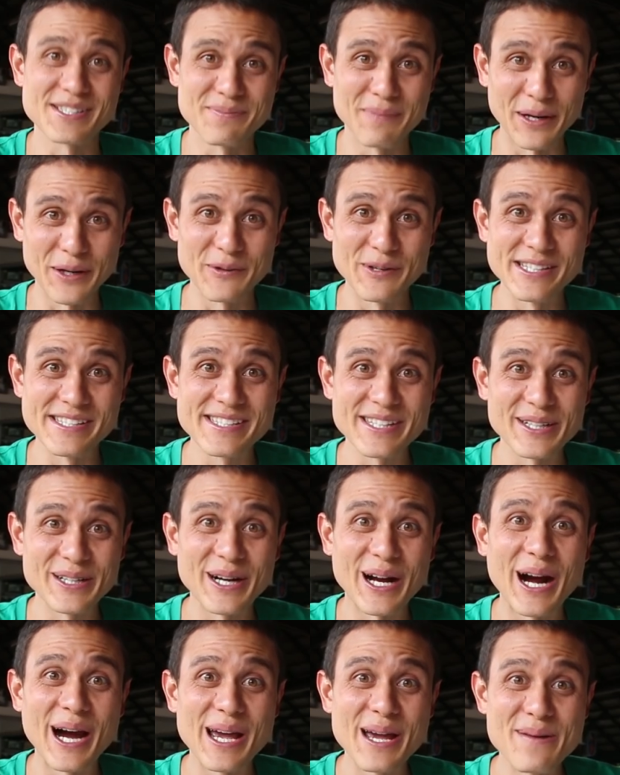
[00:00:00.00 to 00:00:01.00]
It's Mark Wiens
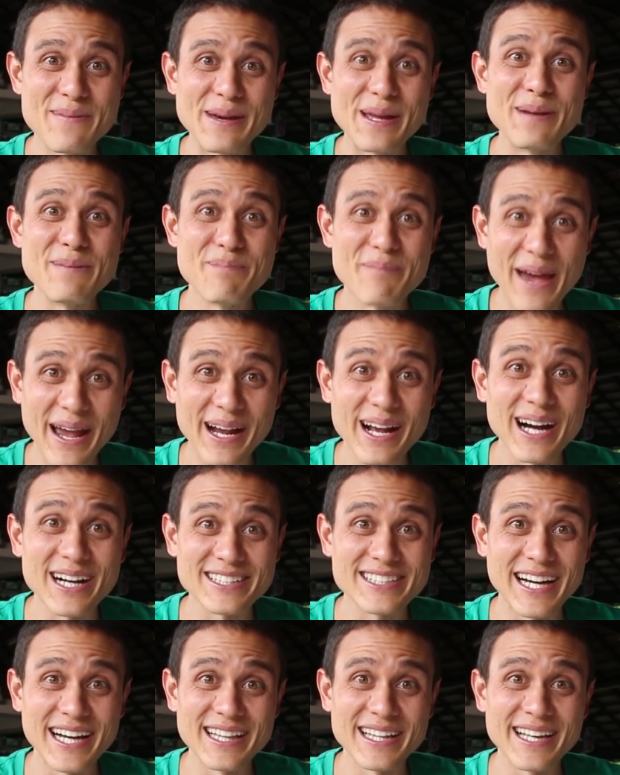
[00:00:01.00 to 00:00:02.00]
here. I am in Bangkok,
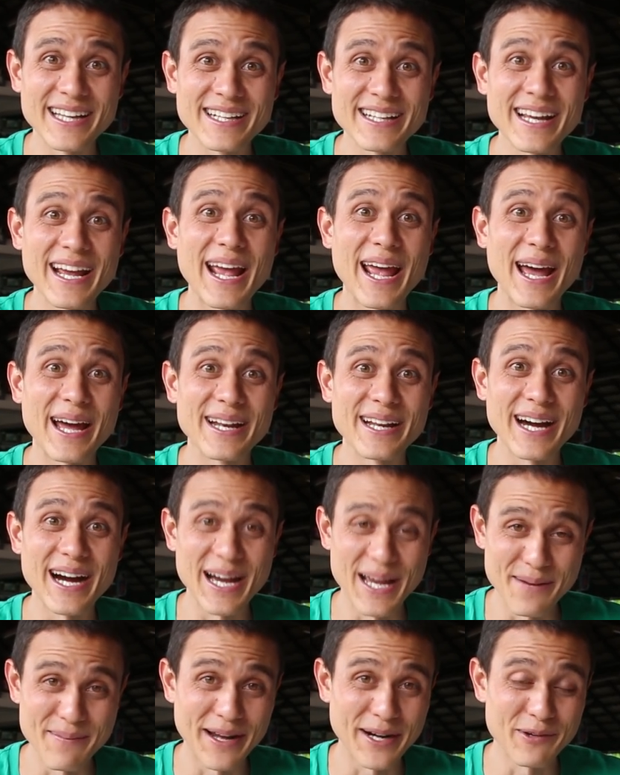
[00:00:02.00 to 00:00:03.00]
Thailand, and
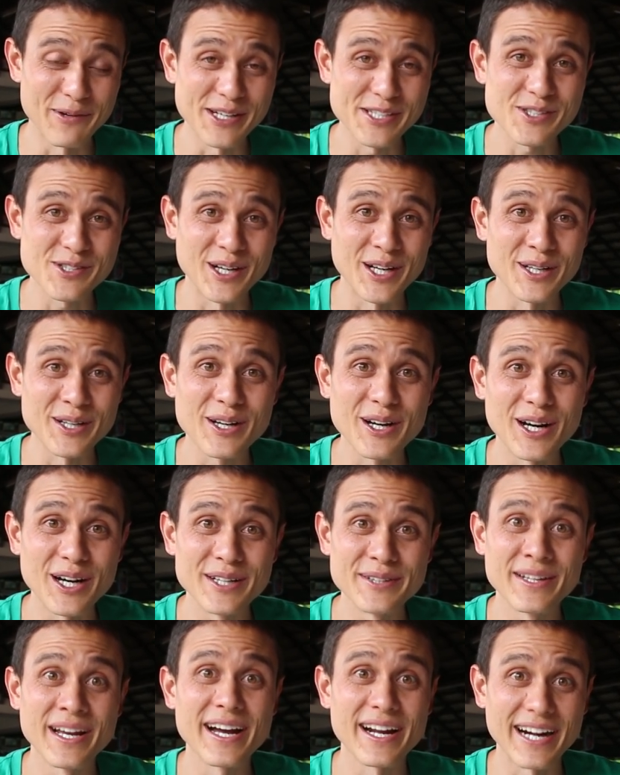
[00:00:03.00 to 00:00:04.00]
I am at a restaurant
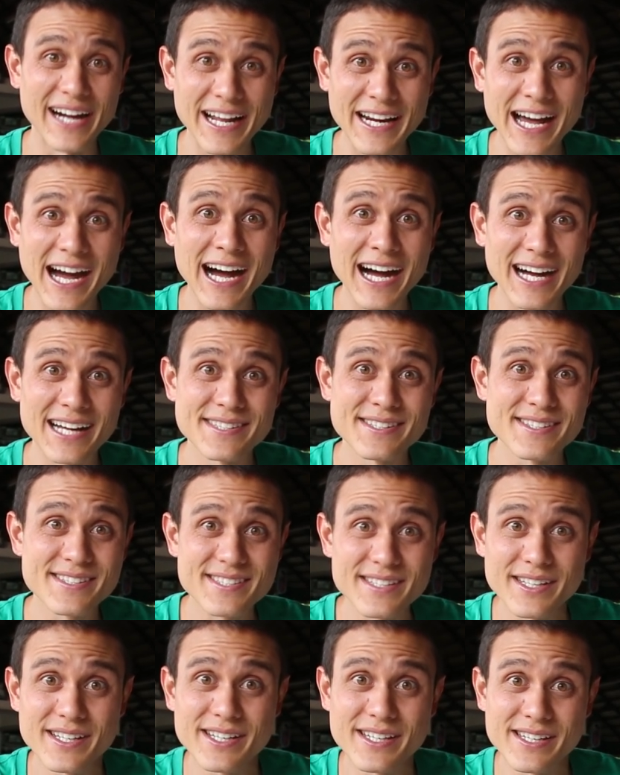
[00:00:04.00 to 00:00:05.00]
called Ranahan
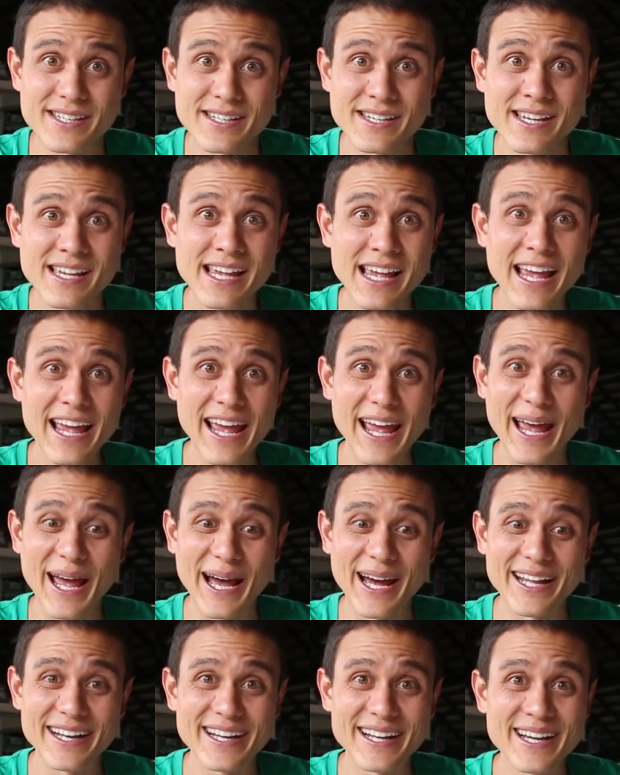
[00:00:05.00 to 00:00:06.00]
Soei.
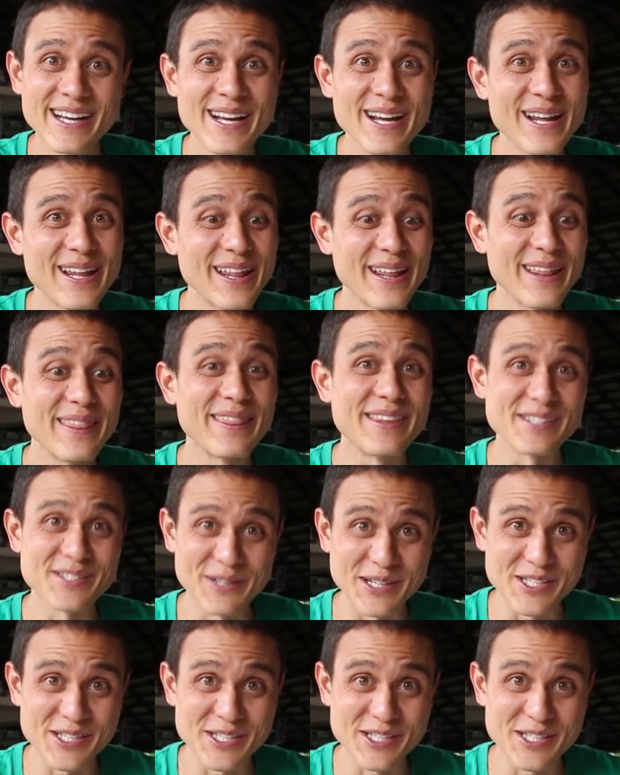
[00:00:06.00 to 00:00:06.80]
And this